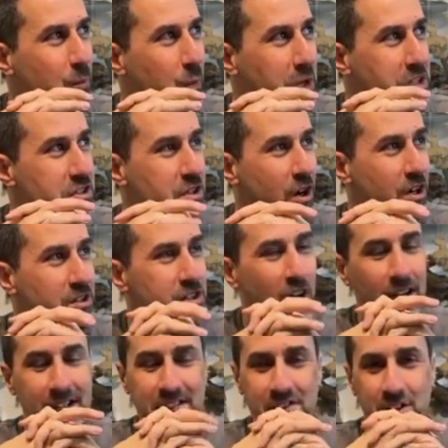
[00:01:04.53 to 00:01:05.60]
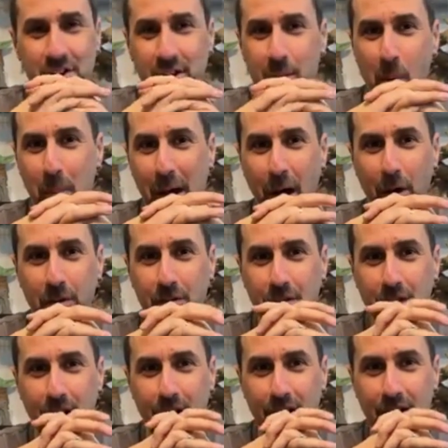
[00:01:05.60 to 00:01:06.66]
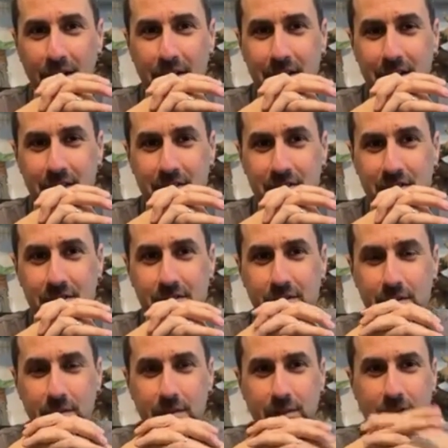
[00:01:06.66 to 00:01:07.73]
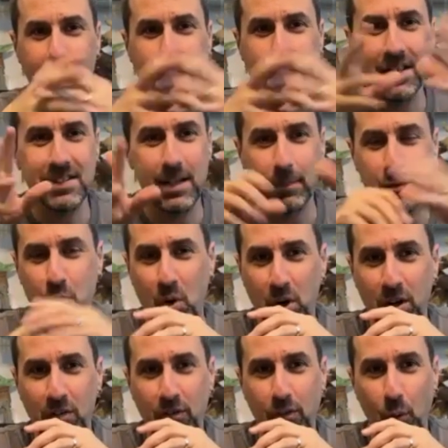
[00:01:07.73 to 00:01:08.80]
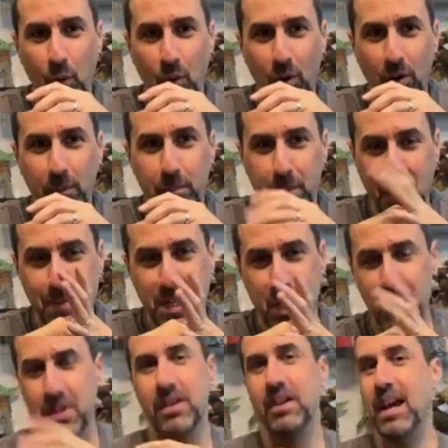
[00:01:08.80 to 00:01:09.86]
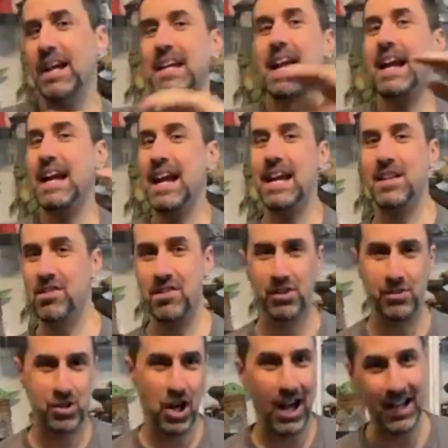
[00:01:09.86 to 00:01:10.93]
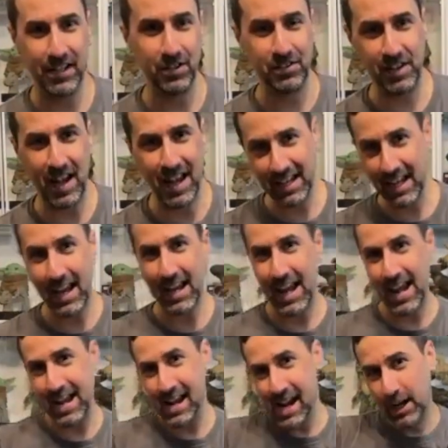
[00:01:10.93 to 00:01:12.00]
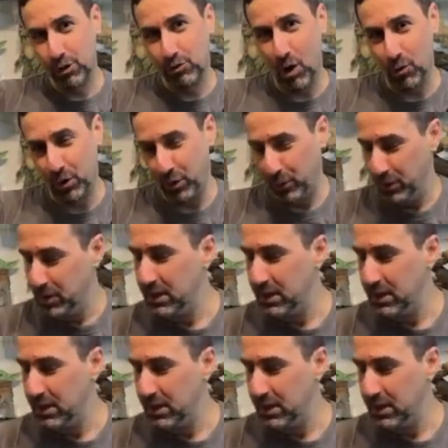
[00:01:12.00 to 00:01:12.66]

we started talking to him about his concept work for Baby Yoda, aka the Child, aka Grogu.